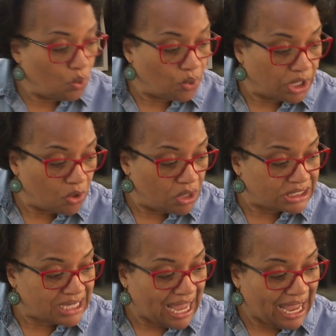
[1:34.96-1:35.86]
we're going
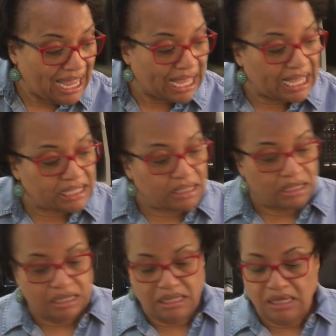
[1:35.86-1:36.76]
to add
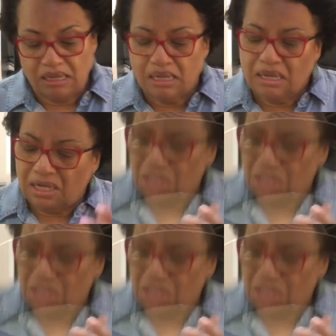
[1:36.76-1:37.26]
a